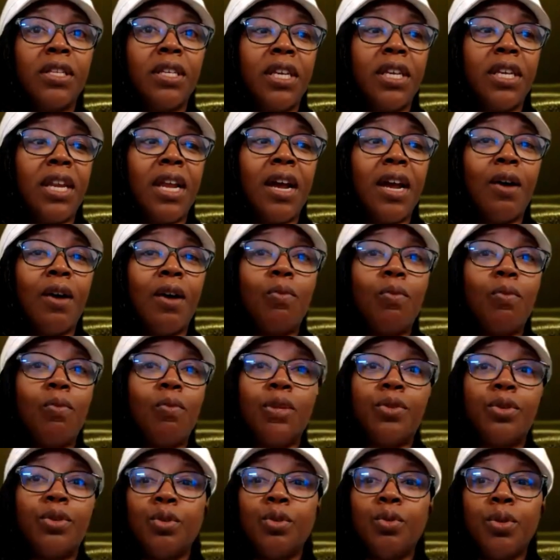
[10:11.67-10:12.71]
to get out
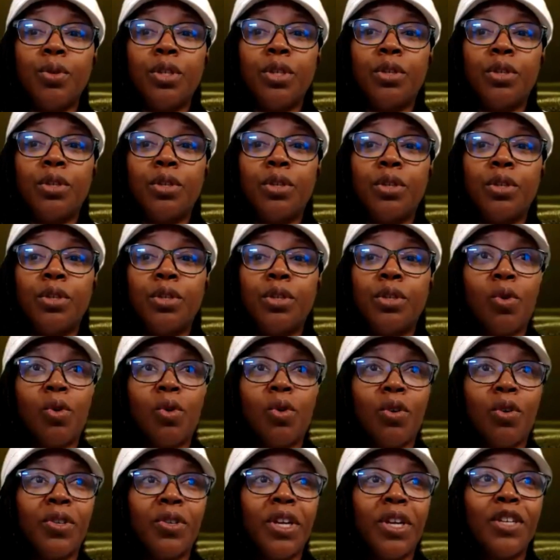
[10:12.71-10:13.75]
what you're doing to the
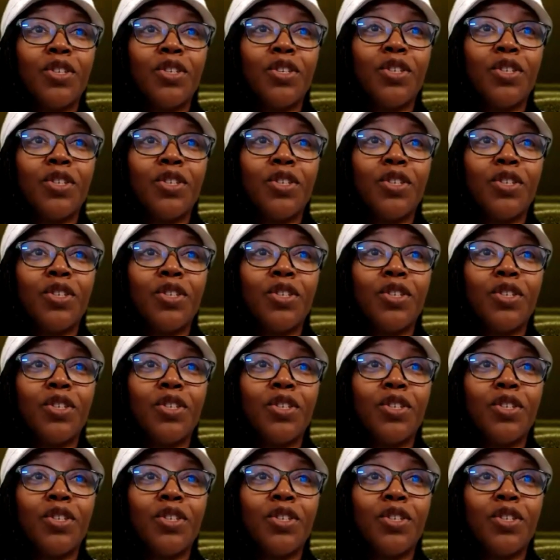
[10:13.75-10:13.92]
world.